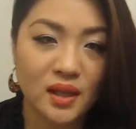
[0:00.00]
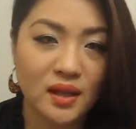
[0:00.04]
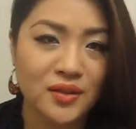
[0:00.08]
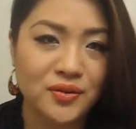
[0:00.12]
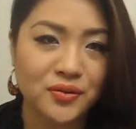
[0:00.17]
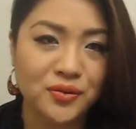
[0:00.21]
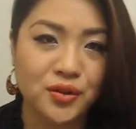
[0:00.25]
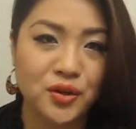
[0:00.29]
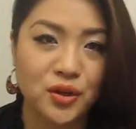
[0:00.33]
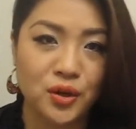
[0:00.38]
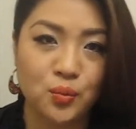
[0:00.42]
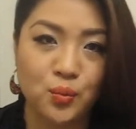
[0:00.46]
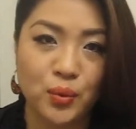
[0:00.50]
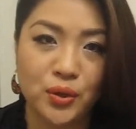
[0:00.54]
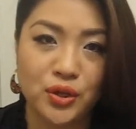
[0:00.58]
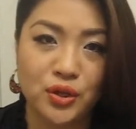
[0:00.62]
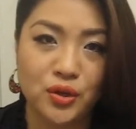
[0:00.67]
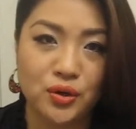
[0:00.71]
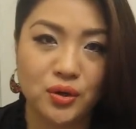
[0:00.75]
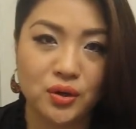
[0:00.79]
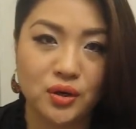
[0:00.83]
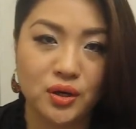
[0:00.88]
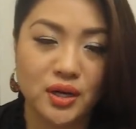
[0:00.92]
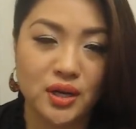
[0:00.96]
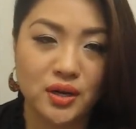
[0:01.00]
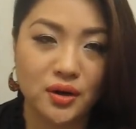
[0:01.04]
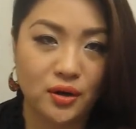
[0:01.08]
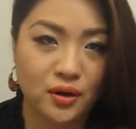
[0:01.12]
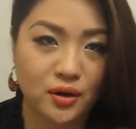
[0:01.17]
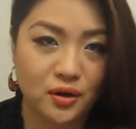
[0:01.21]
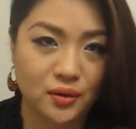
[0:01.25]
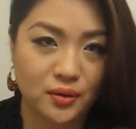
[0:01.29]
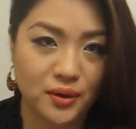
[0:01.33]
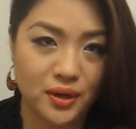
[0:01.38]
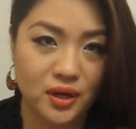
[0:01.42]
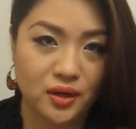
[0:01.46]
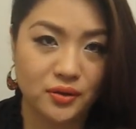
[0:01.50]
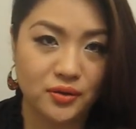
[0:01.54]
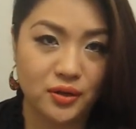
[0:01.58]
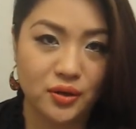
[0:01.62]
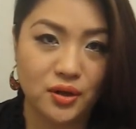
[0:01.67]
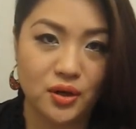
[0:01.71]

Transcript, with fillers: it's good when you're in a hurry on the